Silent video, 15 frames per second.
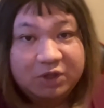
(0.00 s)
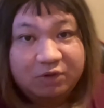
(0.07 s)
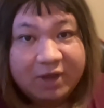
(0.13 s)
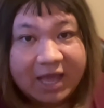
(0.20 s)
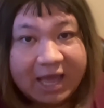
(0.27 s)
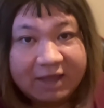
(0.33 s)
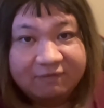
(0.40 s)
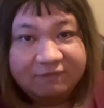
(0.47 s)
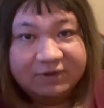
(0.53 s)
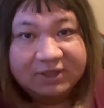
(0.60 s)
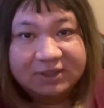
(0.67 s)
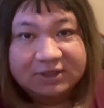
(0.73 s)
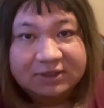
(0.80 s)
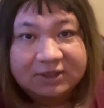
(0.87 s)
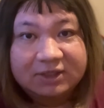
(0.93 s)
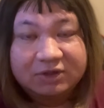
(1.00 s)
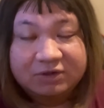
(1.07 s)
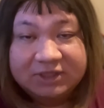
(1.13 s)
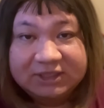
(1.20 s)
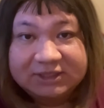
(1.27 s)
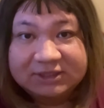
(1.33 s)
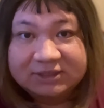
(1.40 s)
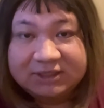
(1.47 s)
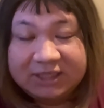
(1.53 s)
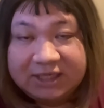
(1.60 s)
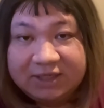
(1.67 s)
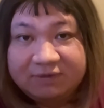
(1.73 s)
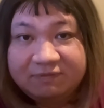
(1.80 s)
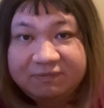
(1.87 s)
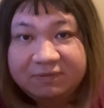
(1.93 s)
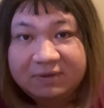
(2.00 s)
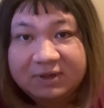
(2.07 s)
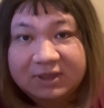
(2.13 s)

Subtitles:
you haven't received